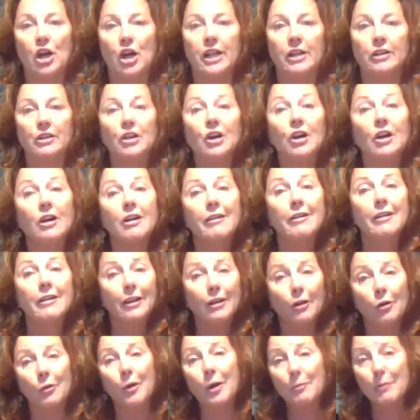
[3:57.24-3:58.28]
audit log
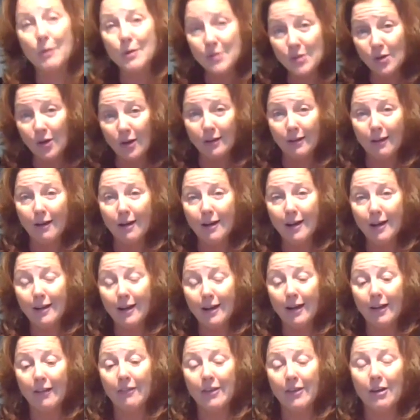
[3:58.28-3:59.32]
in QuickBooks Online
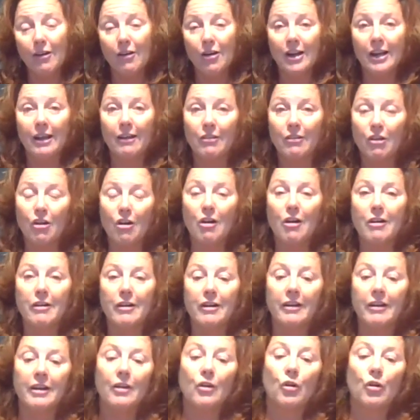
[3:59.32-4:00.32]
and the audit log